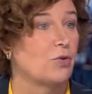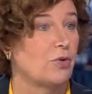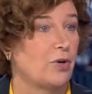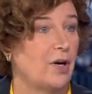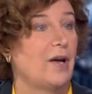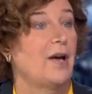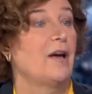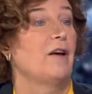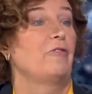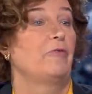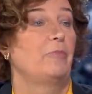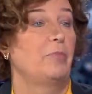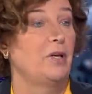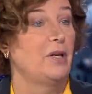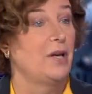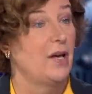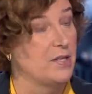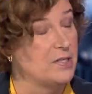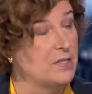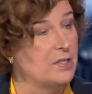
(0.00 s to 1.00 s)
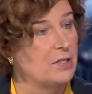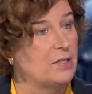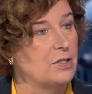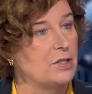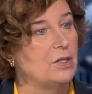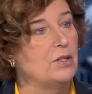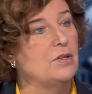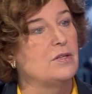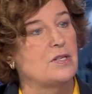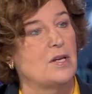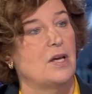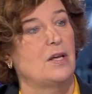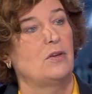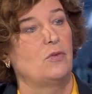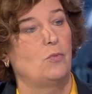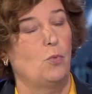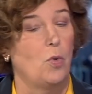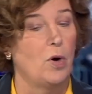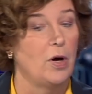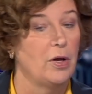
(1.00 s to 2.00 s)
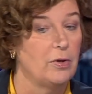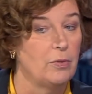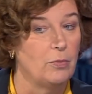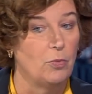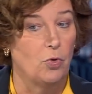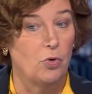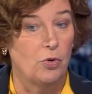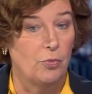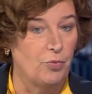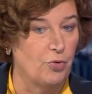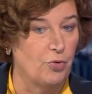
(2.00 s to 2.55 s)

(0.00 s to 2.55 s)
or have been hesitant, and one more